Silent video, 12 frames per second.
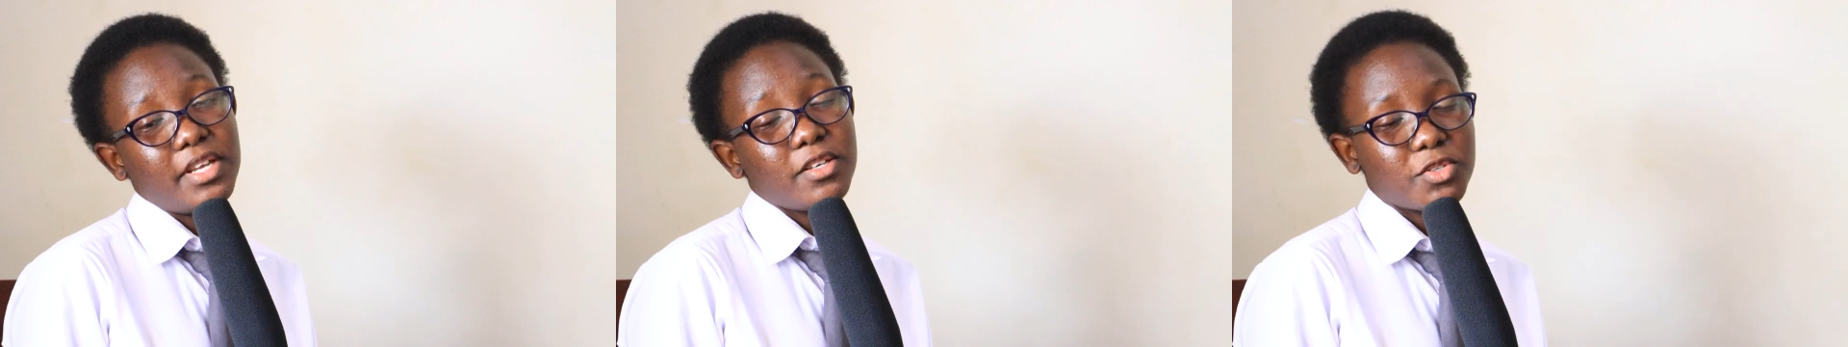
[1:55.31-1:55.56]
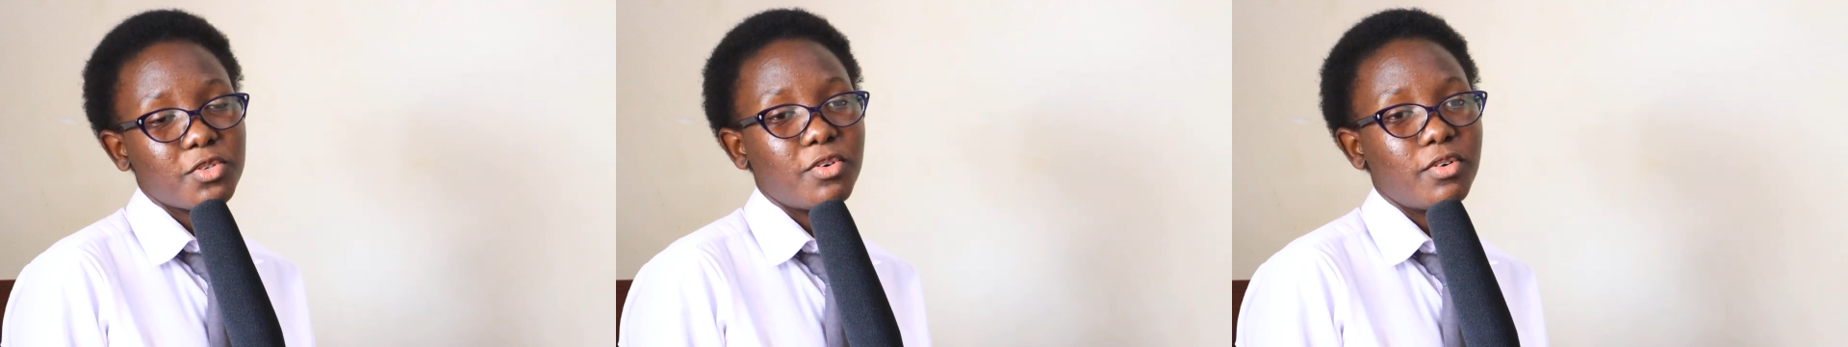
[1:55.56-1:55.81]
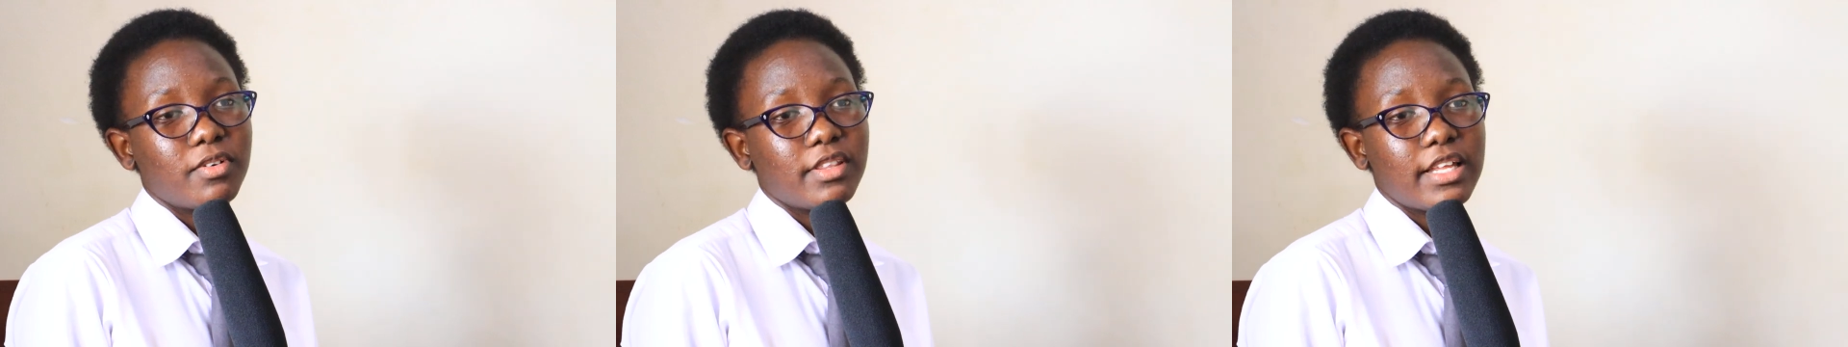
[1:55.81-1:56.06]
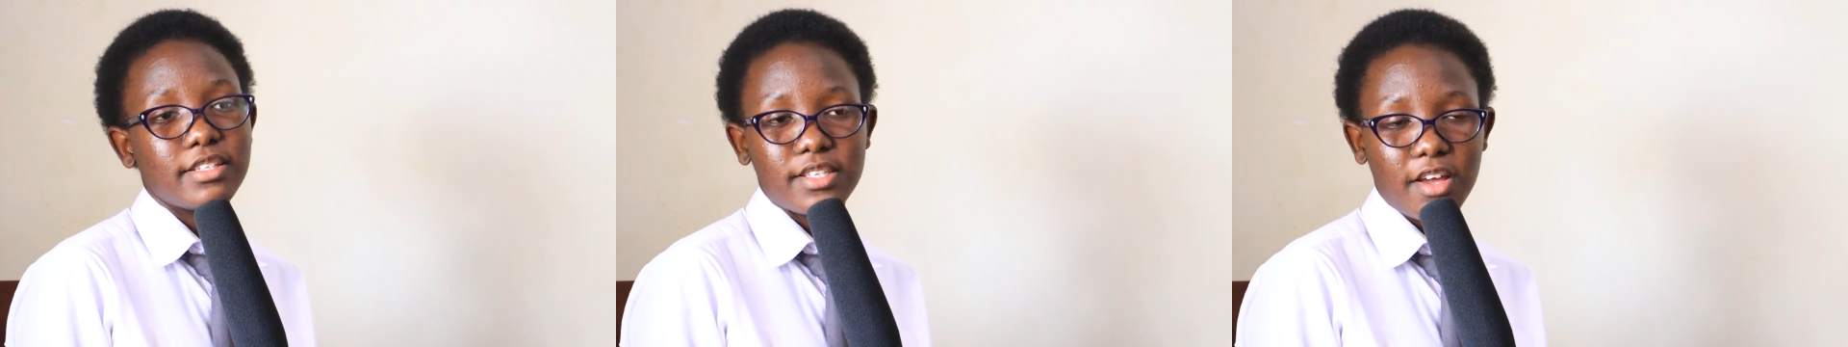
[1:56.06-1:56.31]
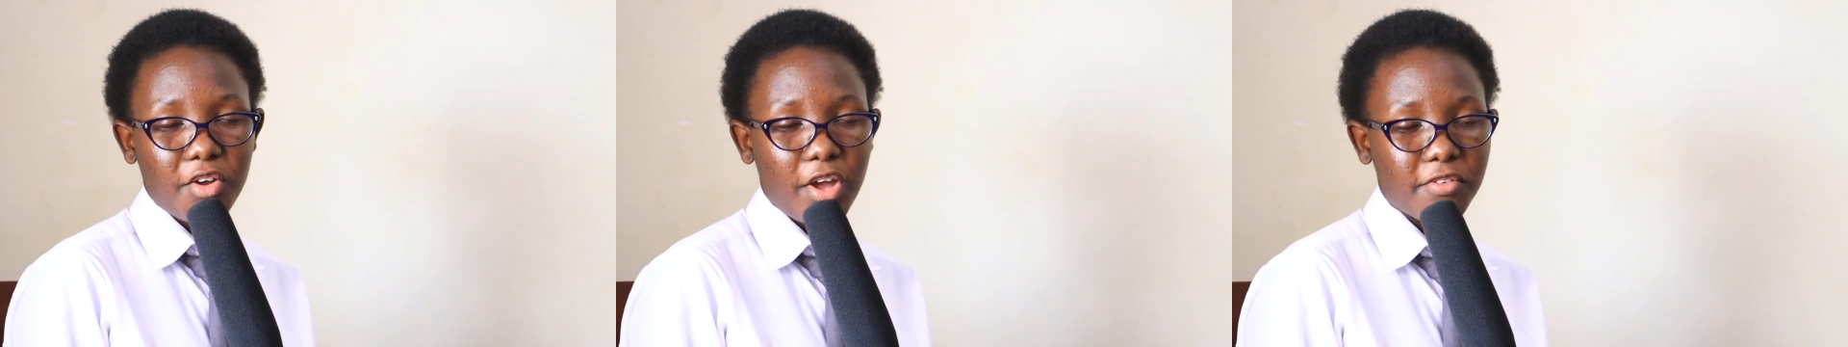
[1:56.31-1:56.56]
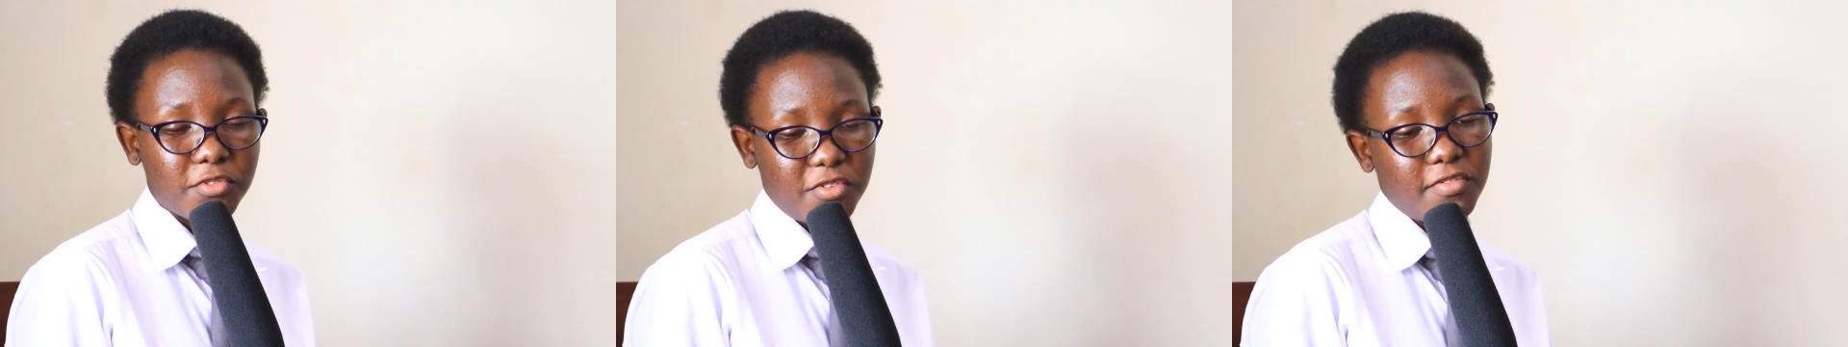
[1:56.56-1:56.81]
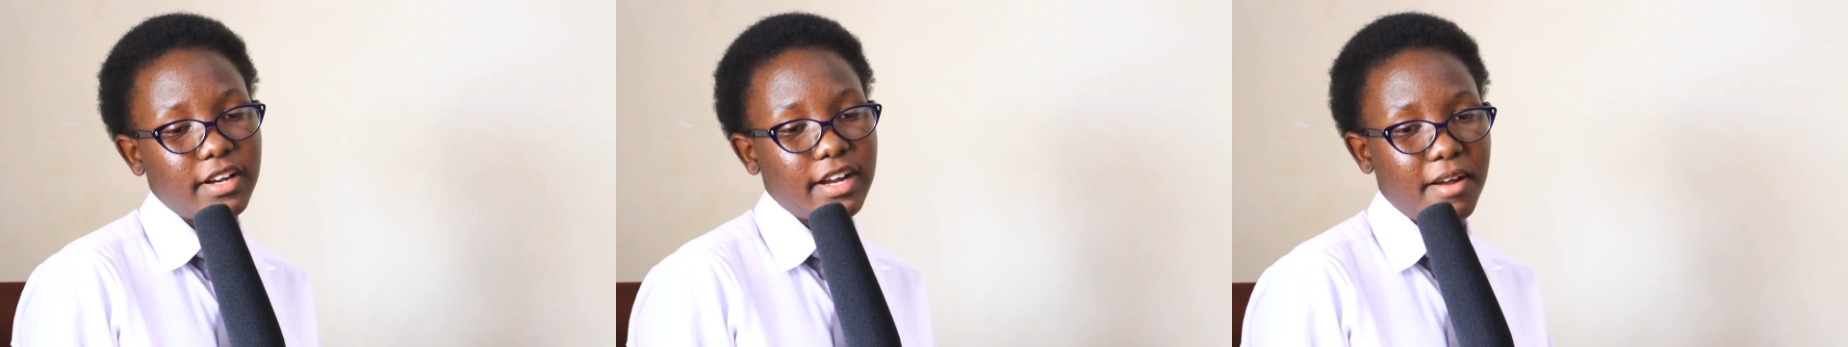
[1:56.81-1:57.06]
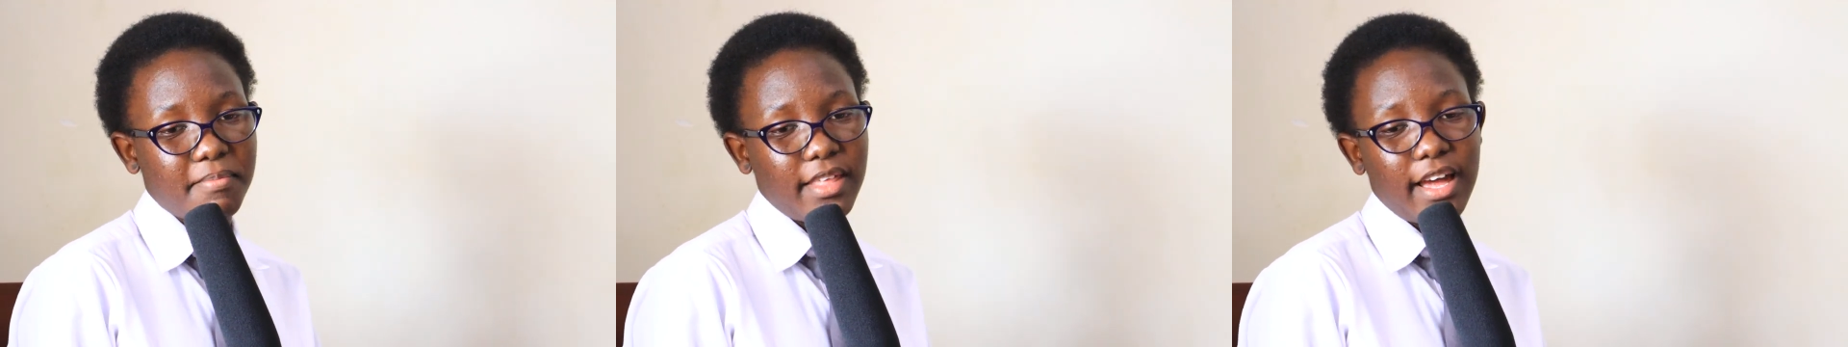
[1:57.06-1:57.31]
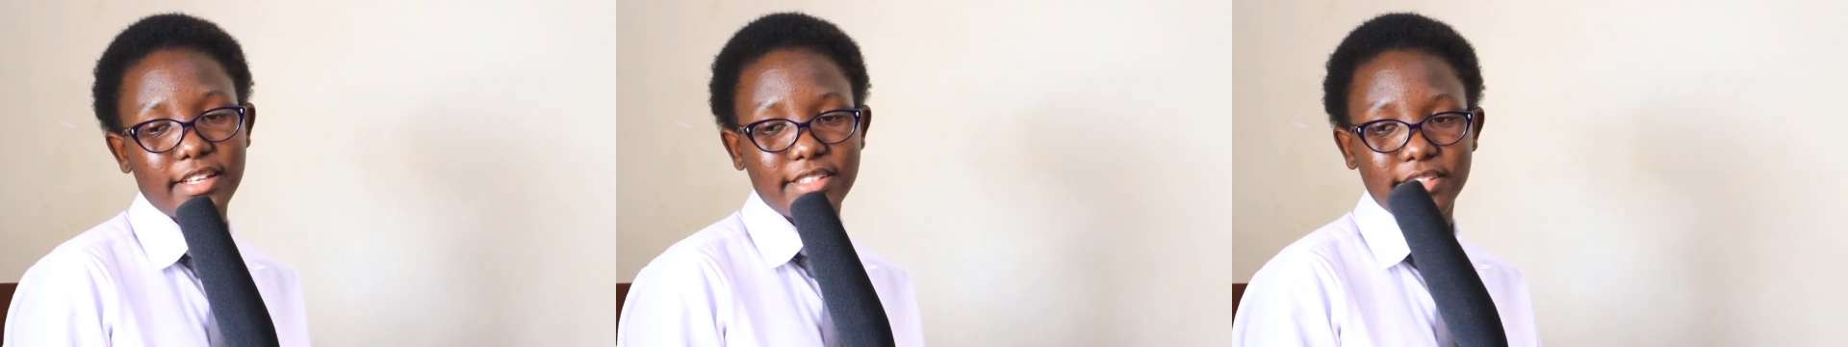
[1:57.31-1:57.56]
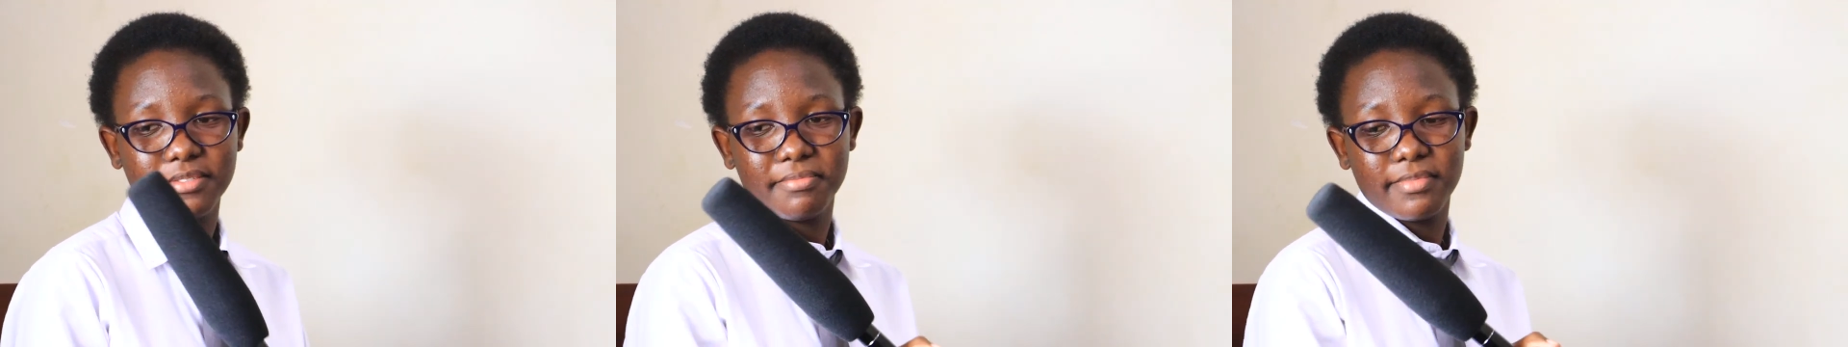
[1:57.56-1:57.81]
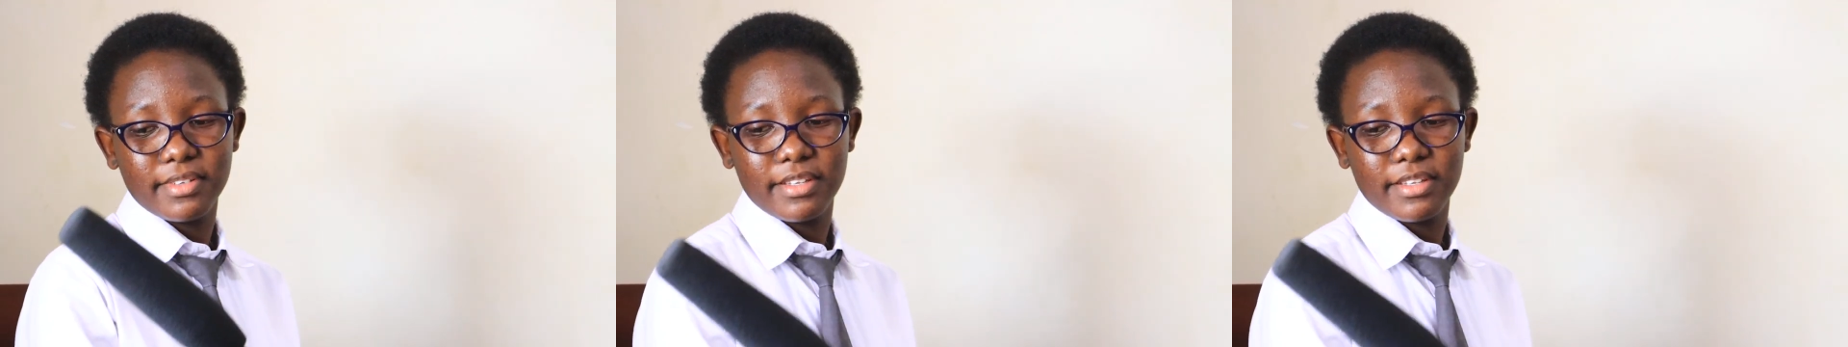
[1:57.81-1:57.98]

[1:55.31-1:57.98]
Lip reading: So that's how you have to overcome that.